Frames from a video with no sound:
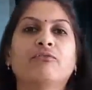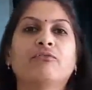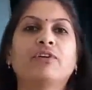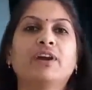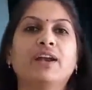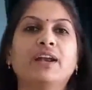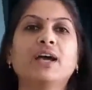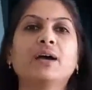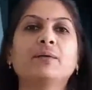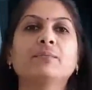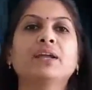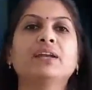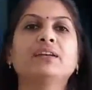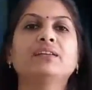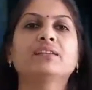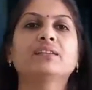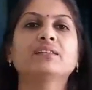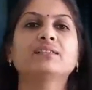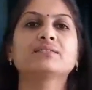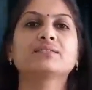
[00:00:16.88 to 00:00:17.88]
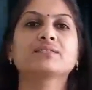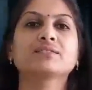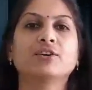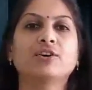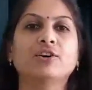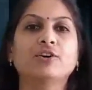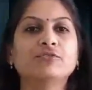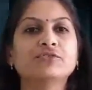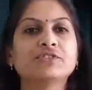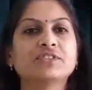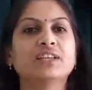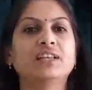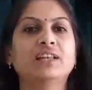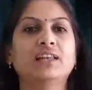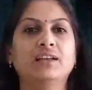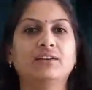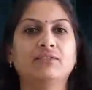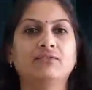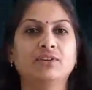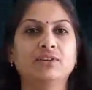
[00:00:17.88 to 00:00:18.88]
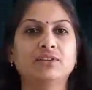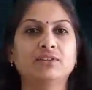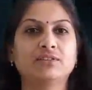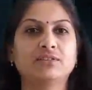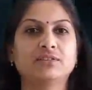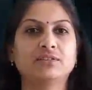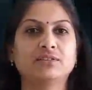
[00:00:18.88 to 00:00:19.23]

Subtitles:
Fundamentals of C Language.